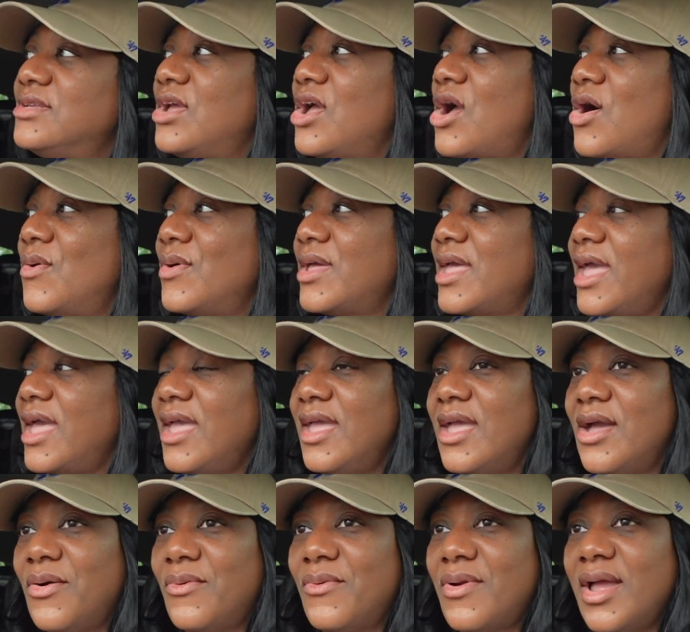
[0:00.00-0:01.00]

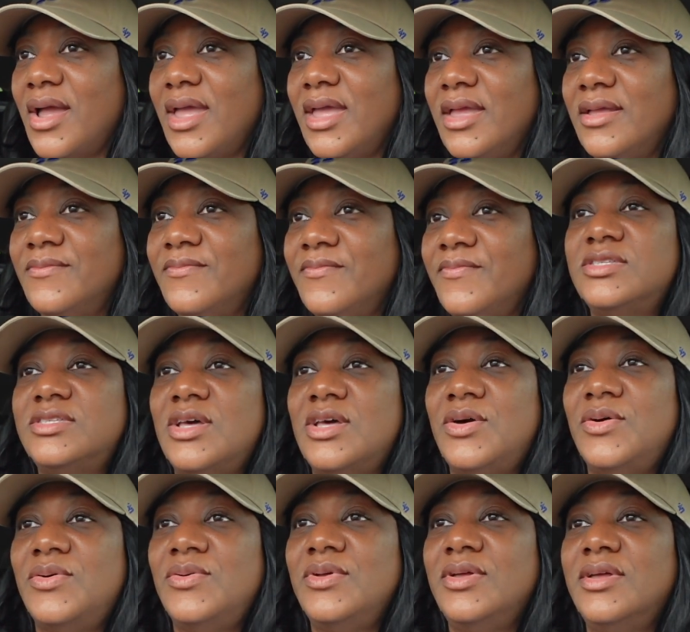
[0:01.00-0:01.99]
Okay, all right.
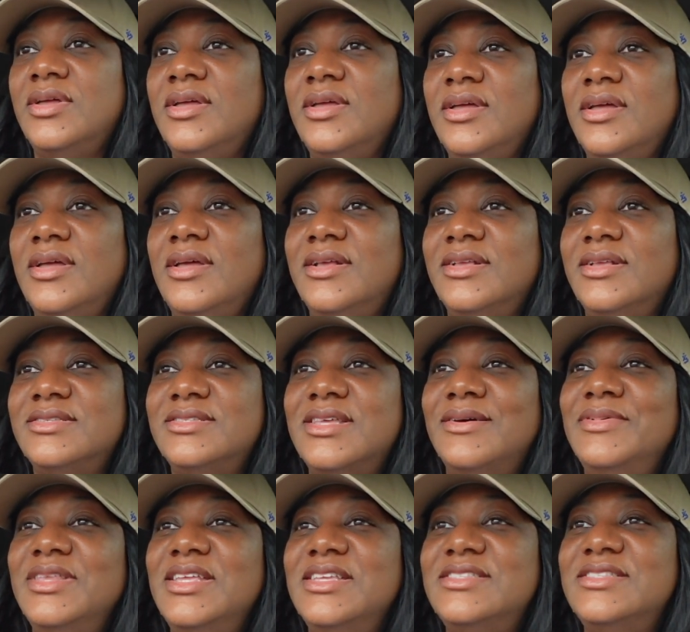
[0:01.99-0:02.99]
So,
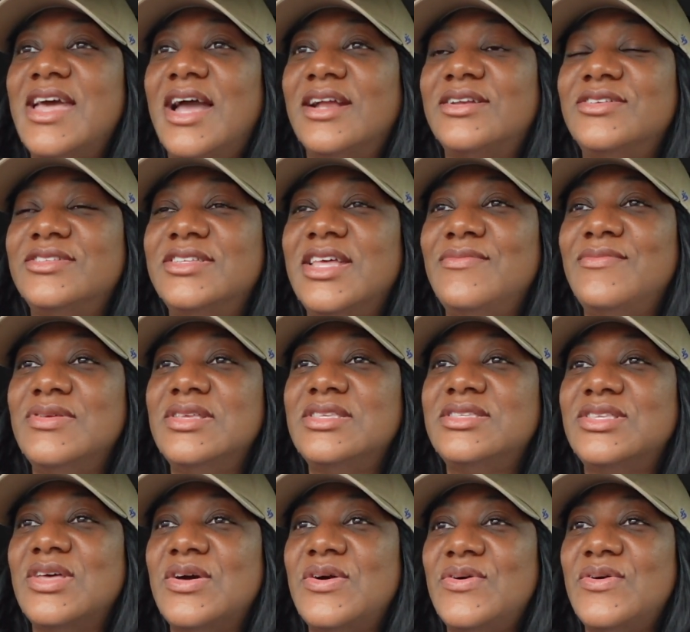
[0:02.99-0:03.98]
some of these doctors, they be
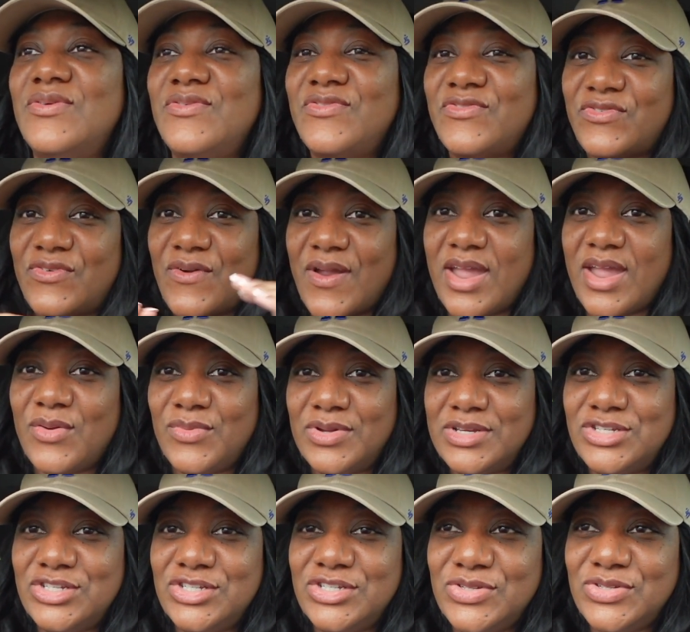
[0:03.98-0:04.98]
so frank
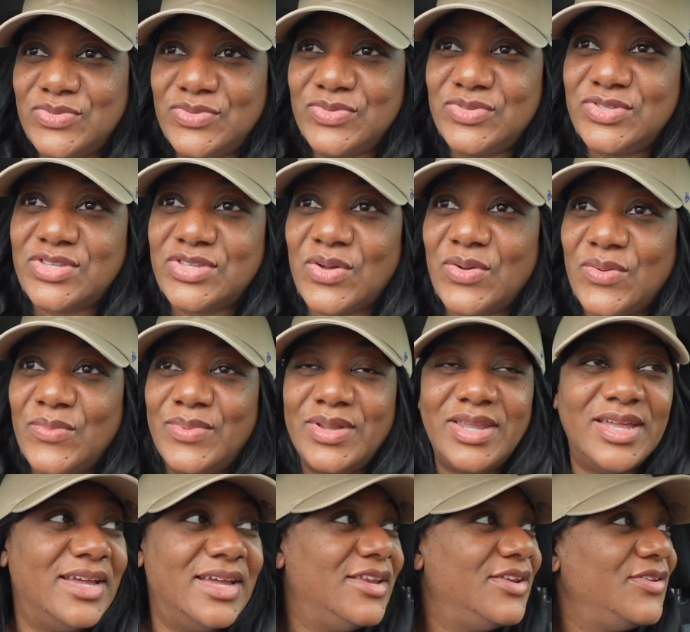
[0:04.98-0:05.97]
with you, so
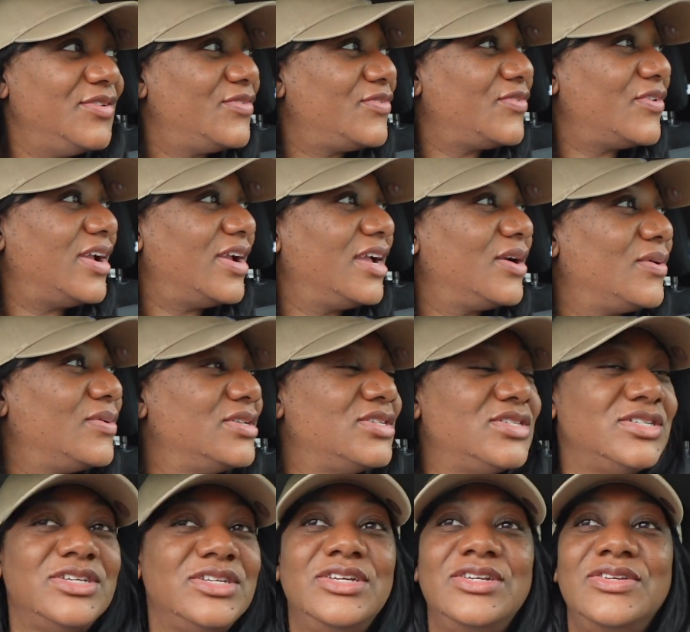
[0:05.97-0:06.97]
blunt and frank
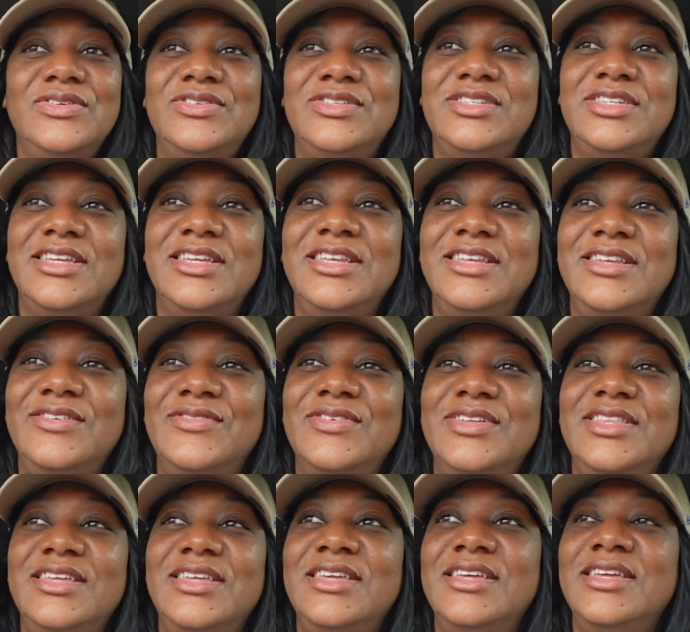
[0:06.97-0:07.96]
with you. She didn't
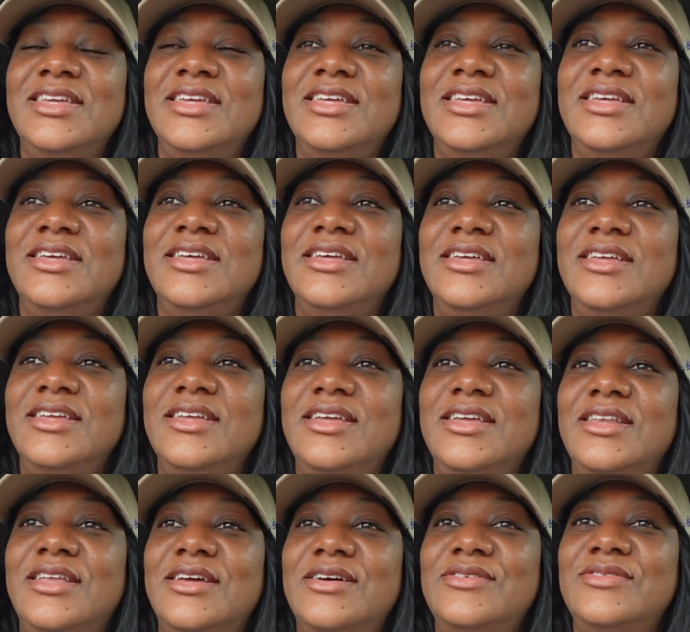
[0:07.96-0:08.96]
really,
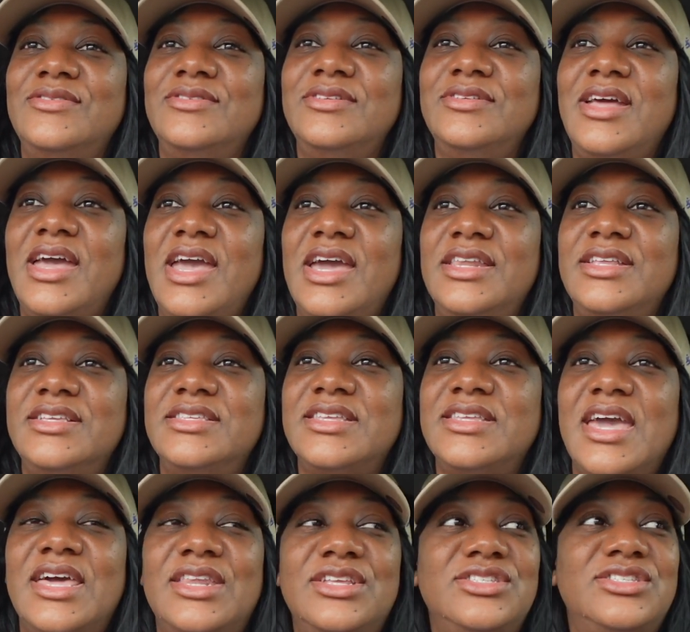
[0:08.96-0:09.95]
had us
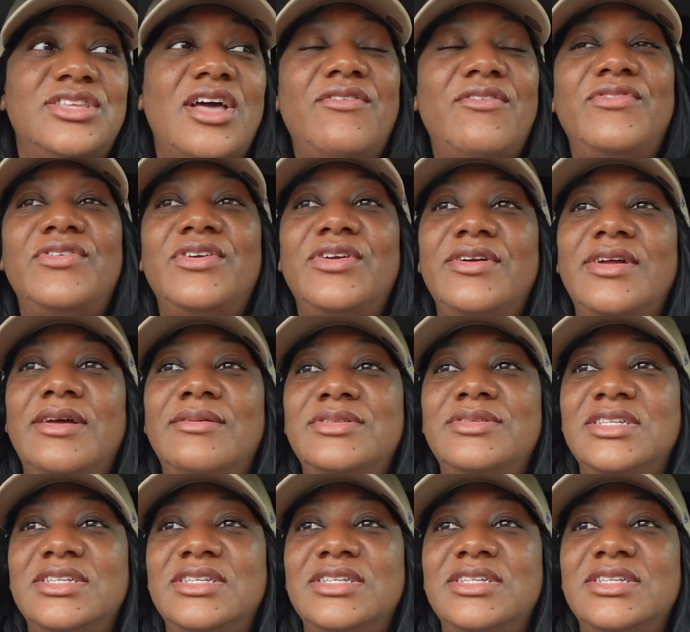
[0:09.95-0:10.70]
kind of soften her up.